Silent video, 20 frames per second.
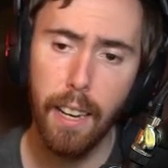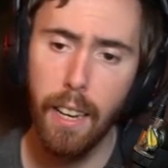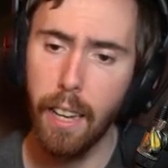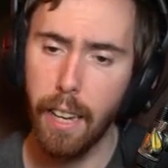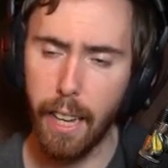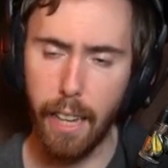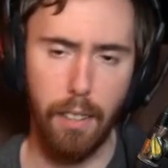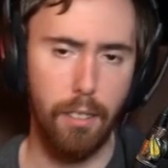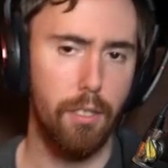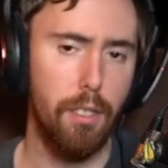
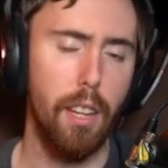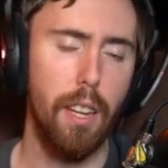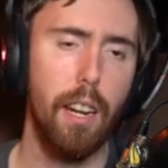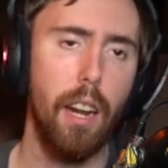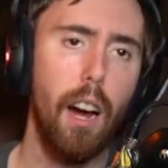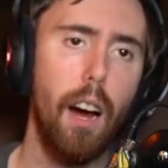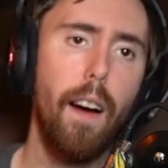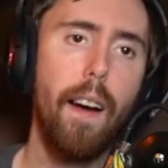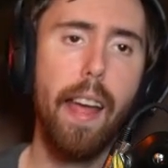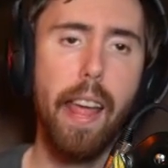is
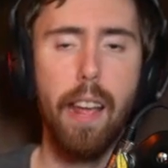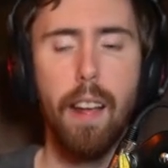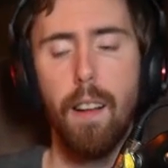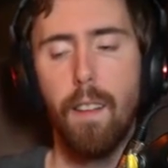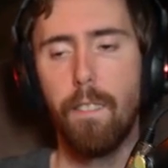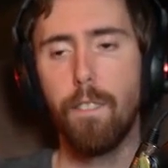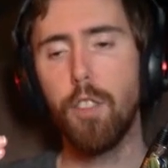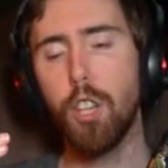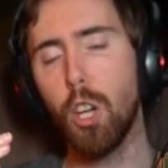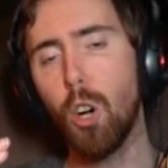that
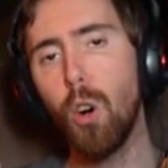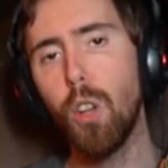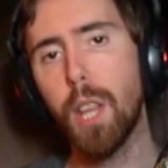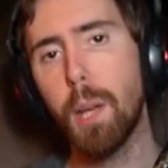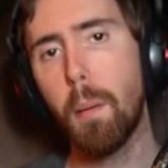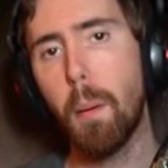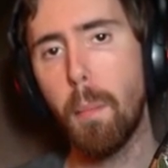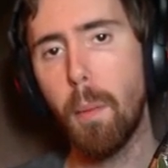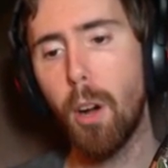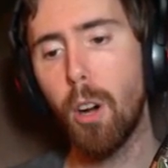the old
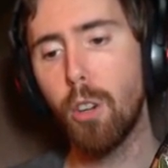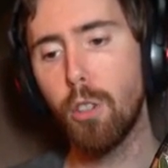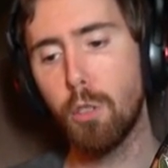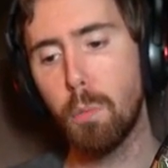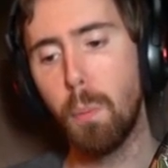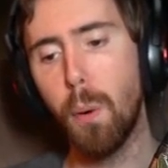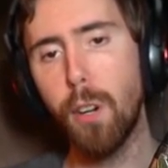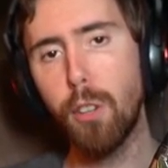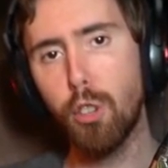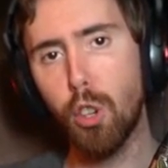MMOs,
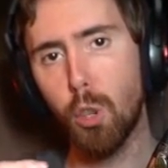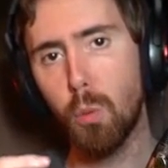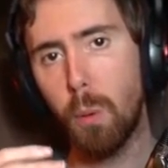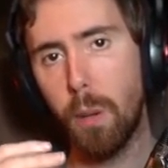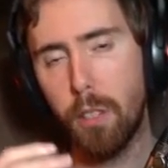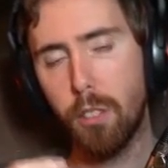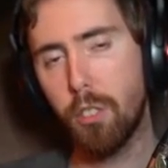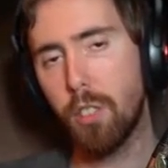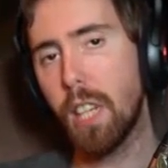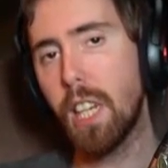Blizzard
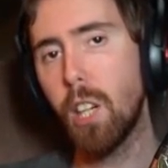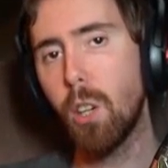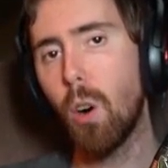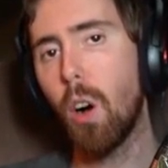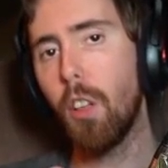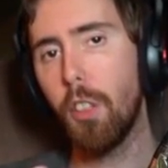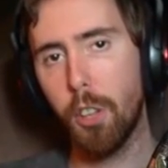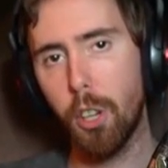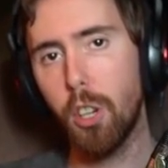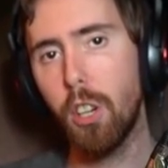would steal
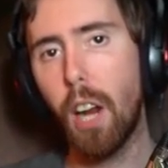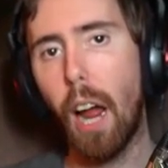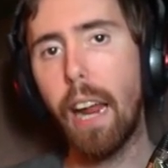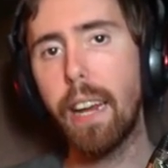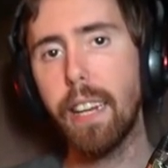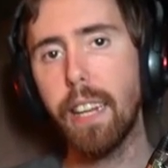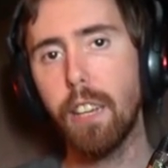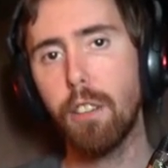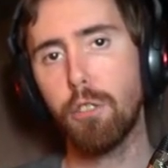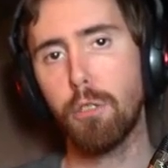all the good
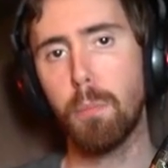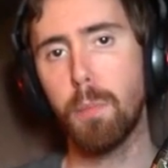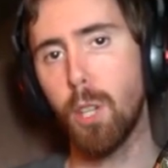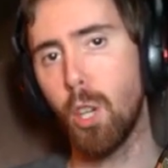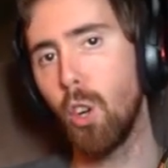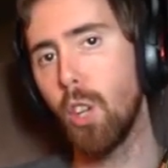ideas from the